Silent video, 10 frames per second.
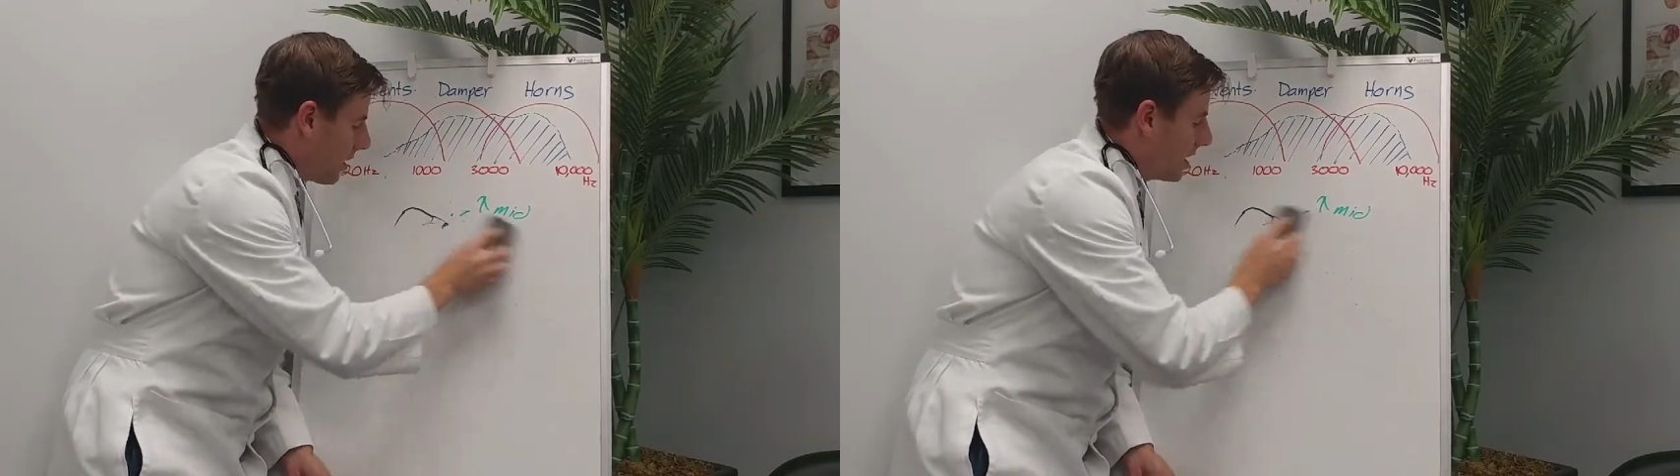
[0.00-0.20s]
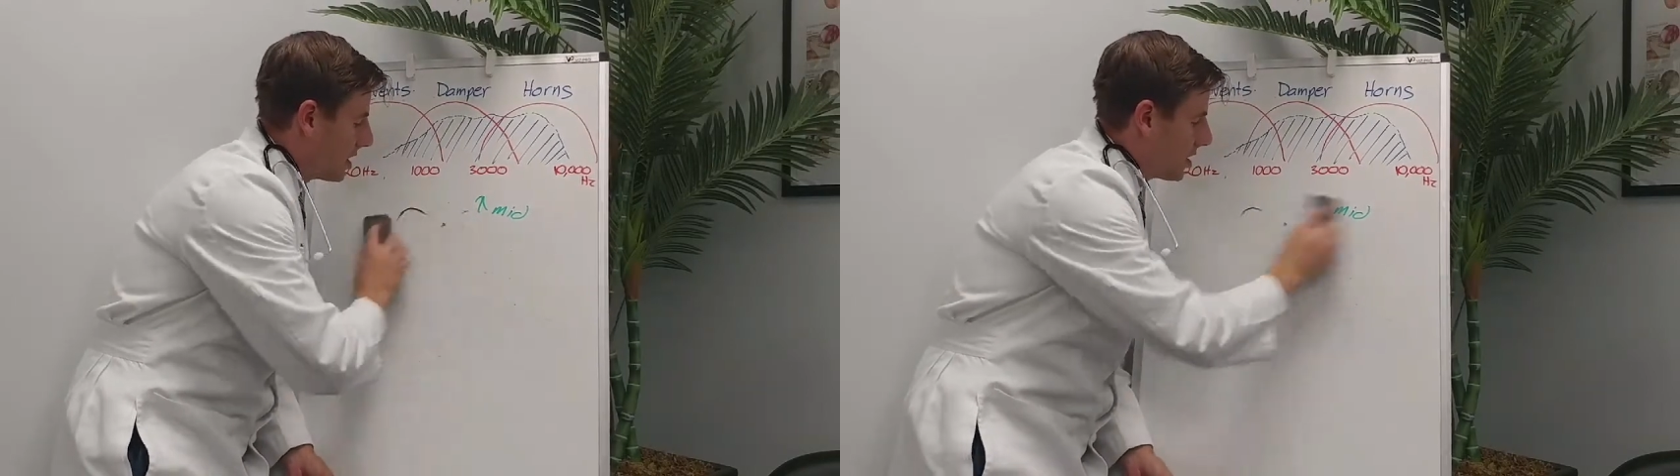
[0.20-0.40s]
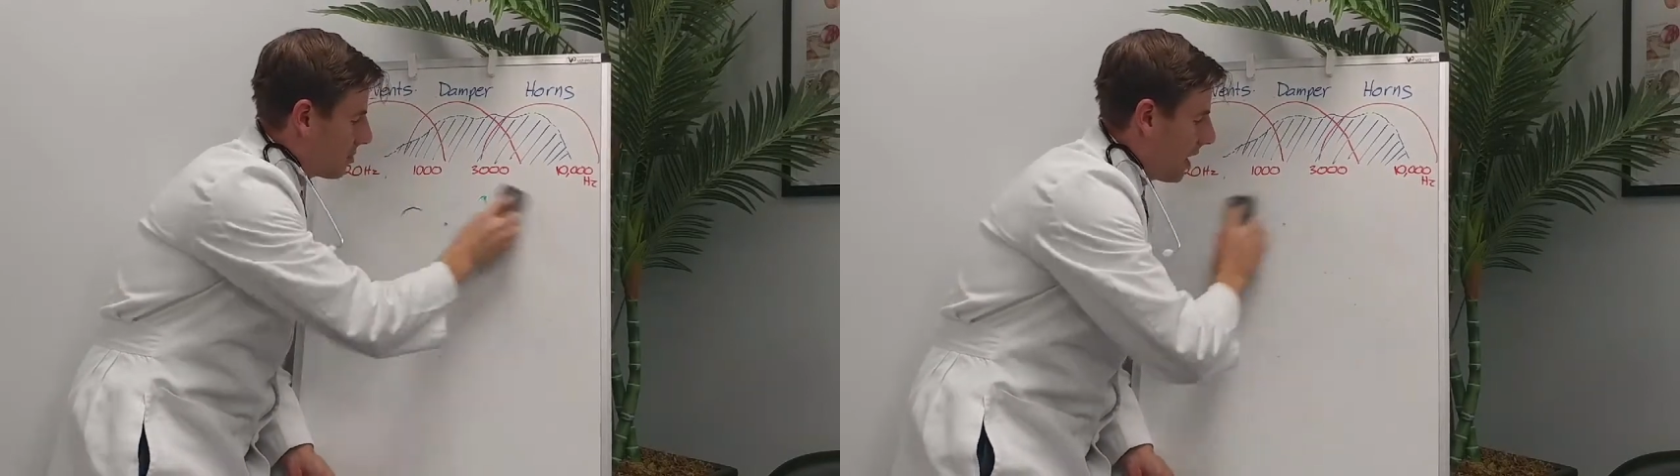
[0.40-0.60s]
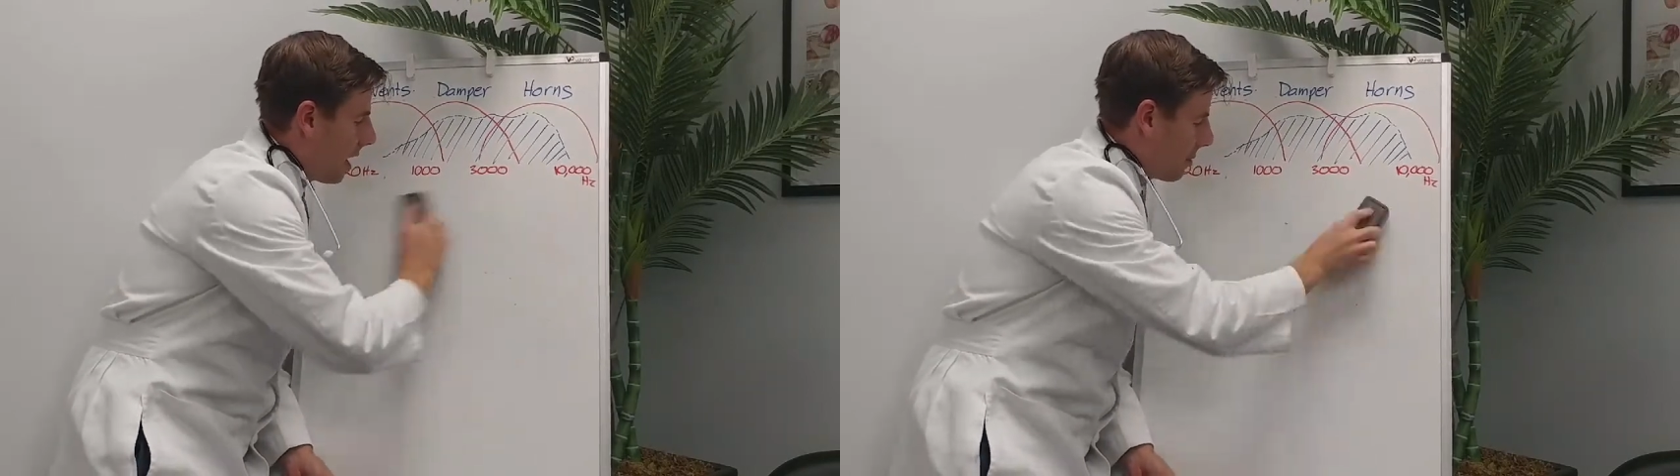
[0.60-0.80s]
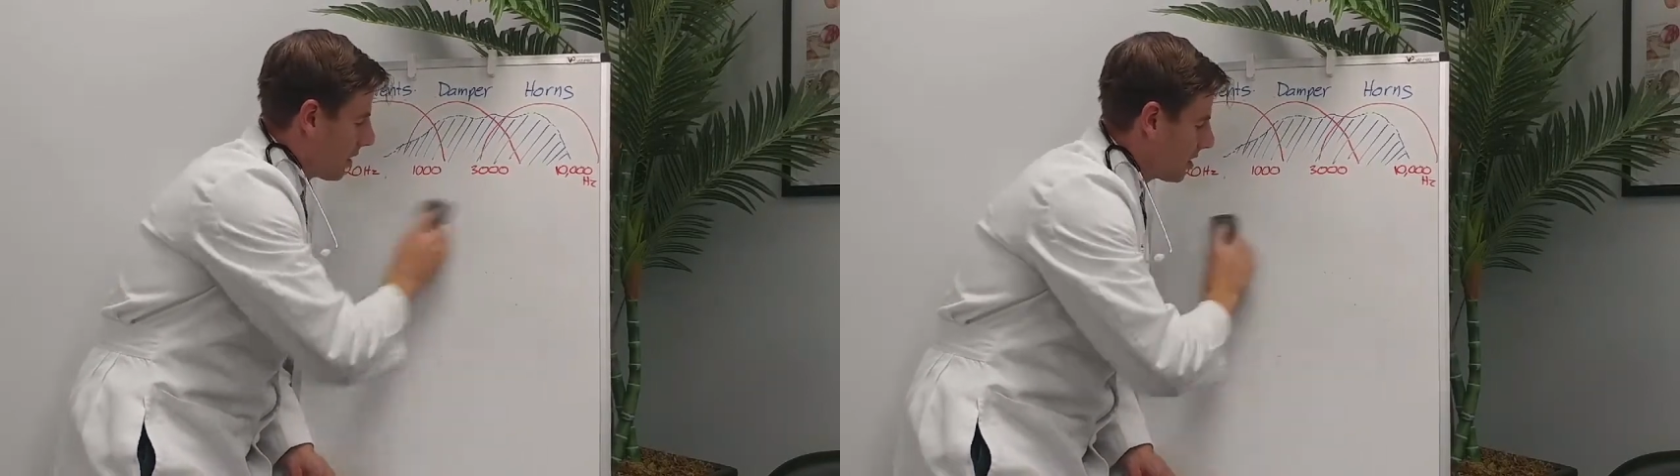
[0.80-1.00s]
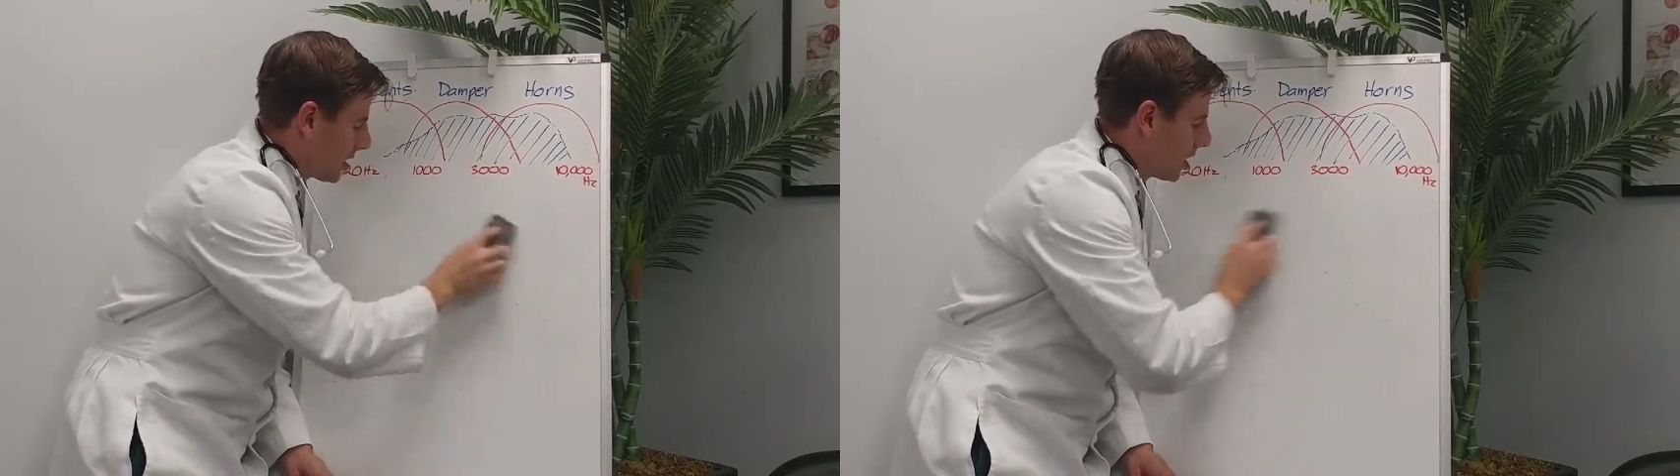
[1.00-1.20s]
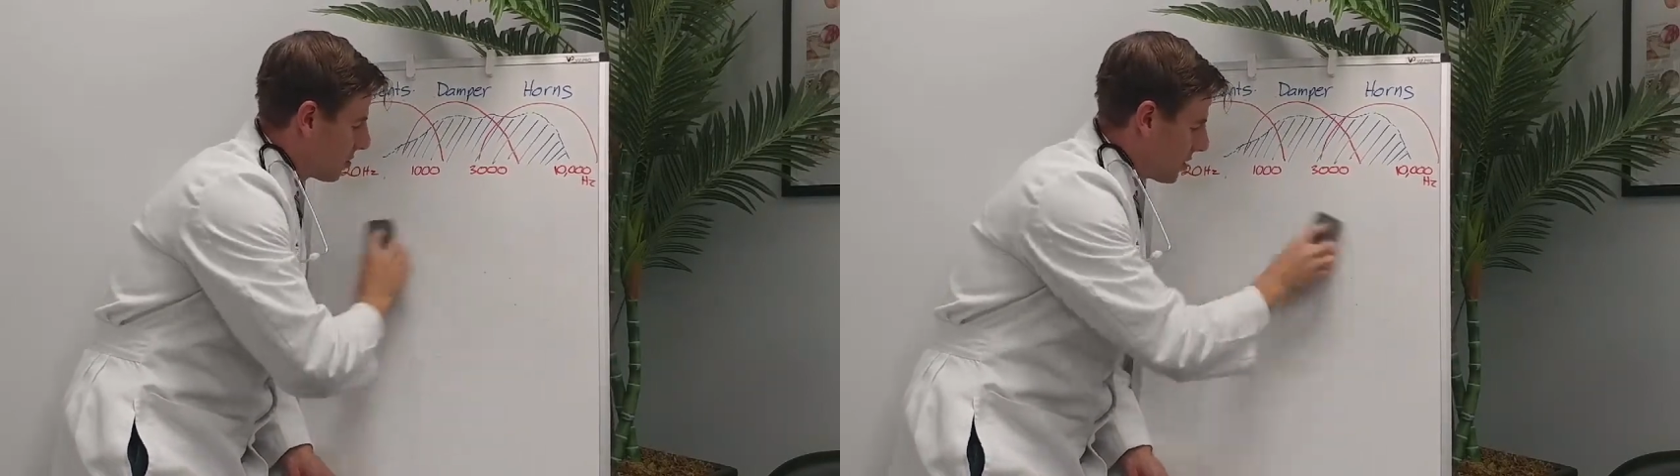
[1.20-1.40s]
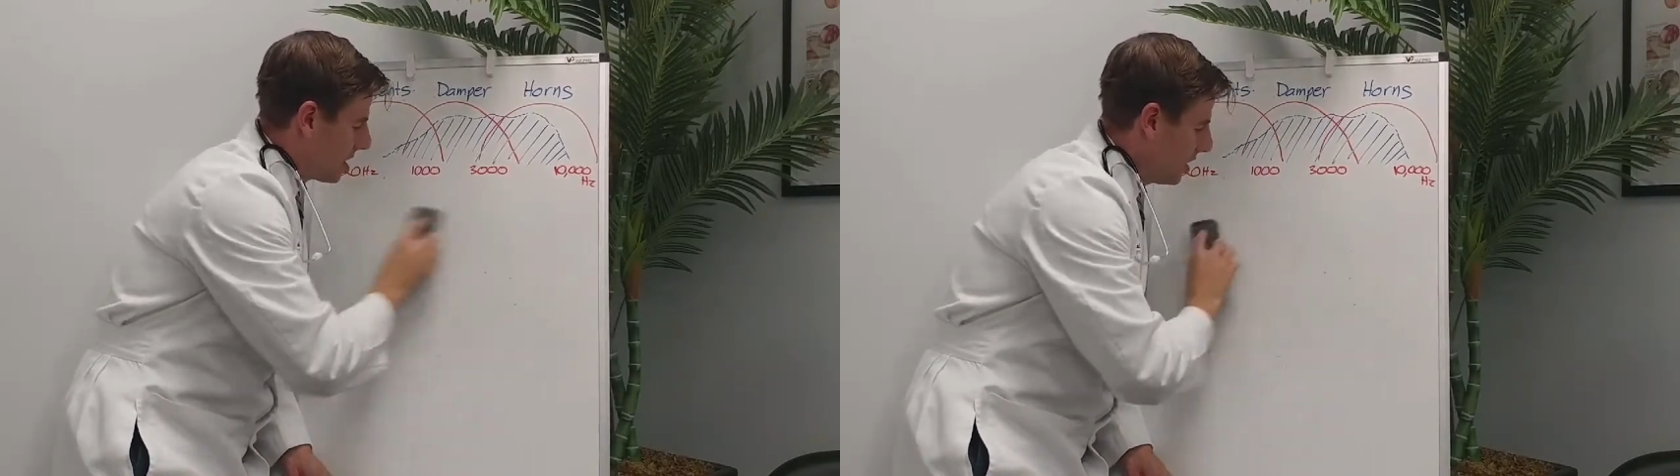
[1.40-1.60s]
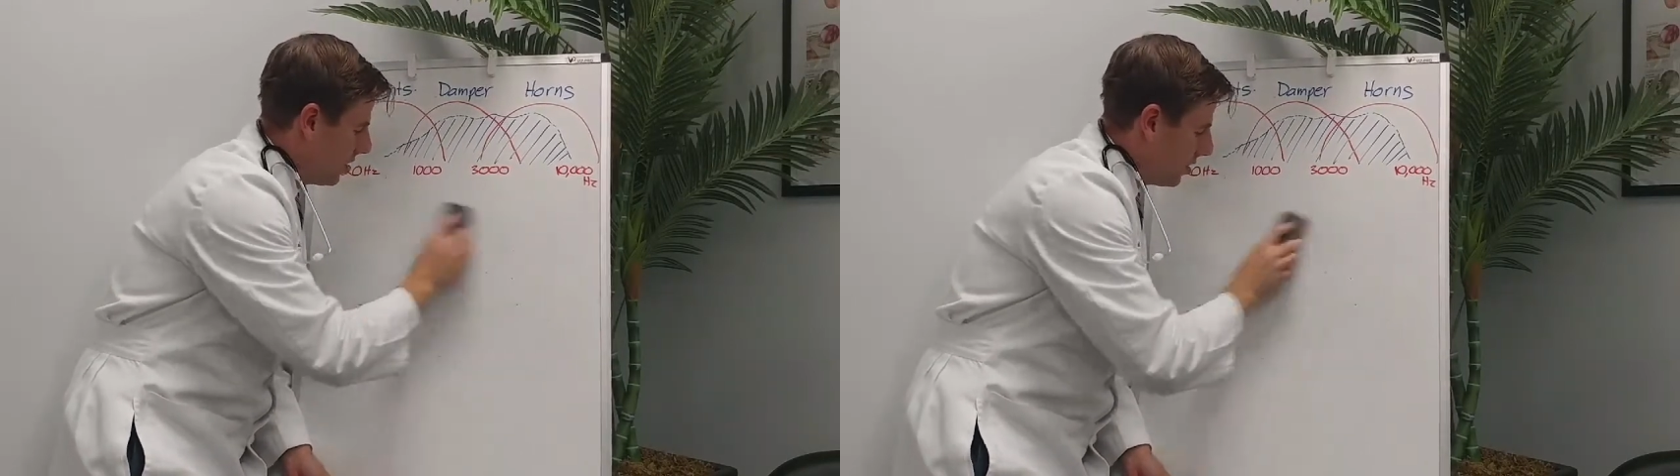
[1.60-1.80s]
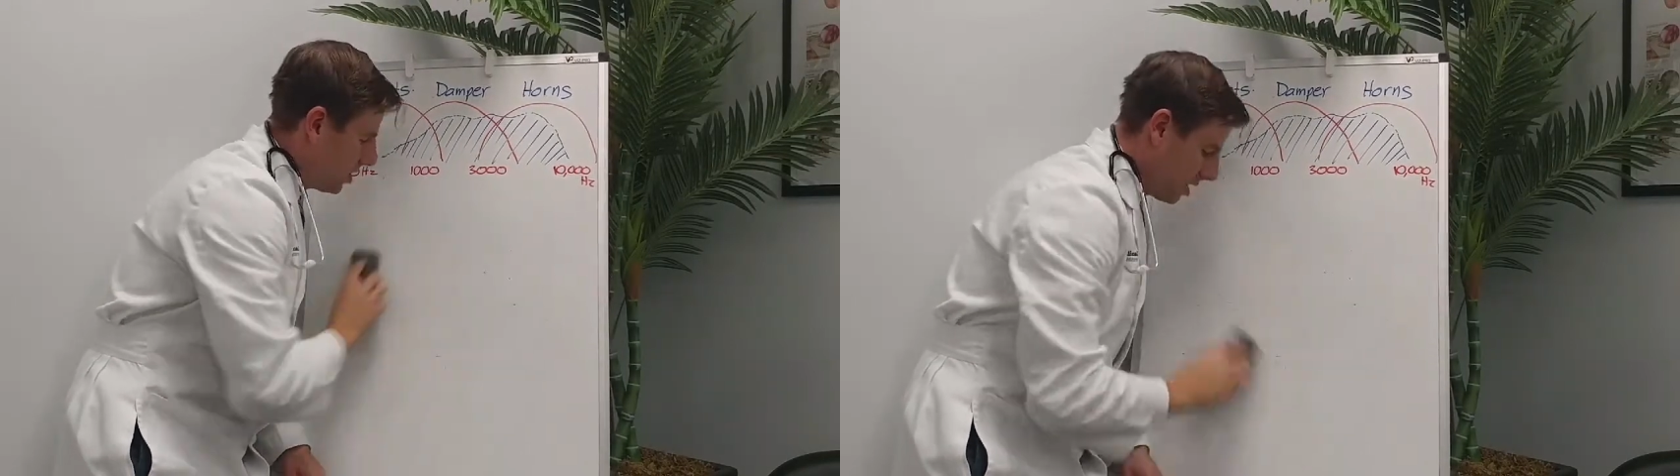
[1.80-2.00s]
why this is popular is because we're
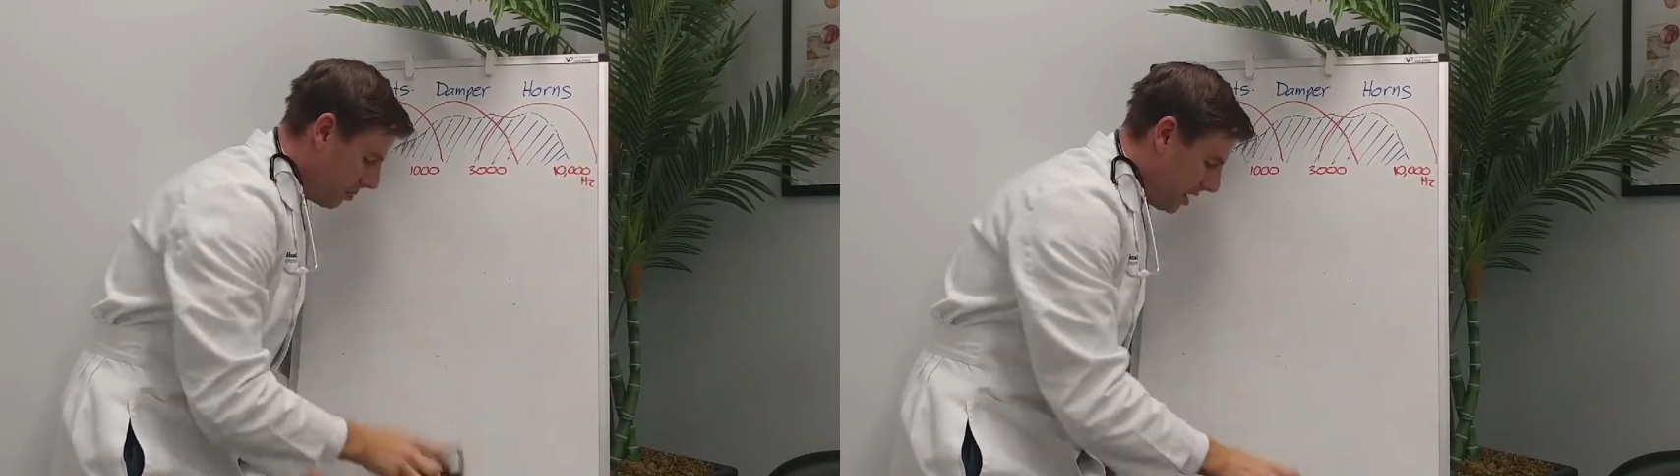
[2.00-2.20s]
still using